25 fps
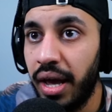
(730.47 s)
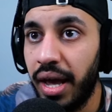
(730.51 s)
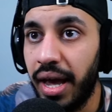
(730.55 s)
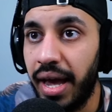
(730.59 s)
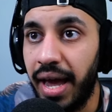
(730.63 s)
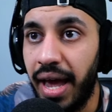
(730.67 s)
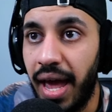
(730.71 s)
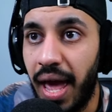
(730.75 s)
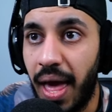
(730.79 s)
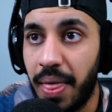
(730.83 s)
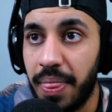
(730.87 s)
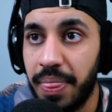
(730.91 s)

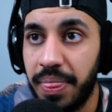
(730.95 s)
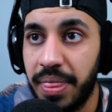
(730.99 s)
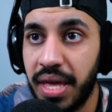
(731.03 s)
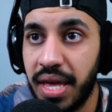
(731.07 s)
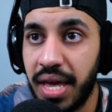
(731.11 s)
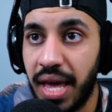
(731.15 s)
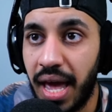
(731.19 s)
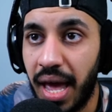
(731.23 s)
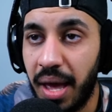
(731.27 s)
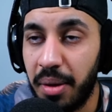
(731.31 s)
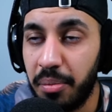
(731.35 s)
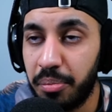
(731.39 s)

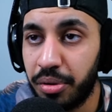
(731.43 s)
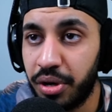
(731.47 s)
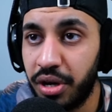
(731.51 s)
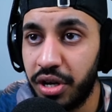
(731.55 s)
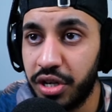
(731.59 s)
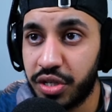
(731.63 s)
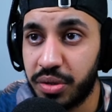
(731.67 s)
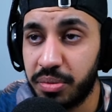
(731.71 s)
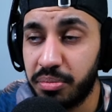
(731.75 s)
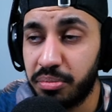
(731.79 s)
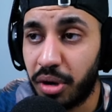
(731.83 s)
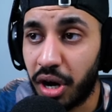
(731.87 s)
The
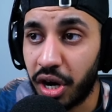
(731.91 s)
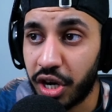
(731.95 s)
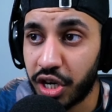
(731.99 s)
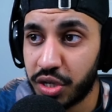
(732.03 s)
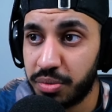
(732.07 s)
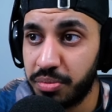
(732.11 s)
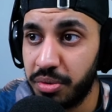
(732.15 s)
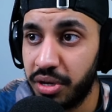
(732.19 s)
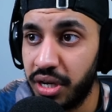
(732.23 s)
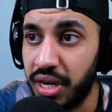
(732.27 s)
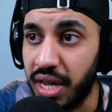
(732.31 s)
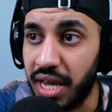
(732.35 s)
Empress
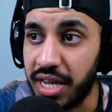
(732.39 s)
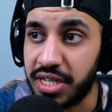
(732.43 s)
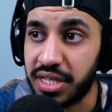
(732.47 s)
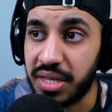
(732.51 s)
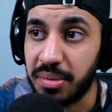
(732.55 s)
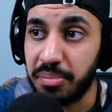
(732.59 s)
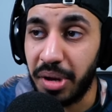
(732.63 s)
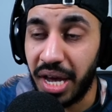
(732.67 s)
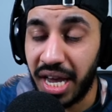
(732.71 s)
Marksman is the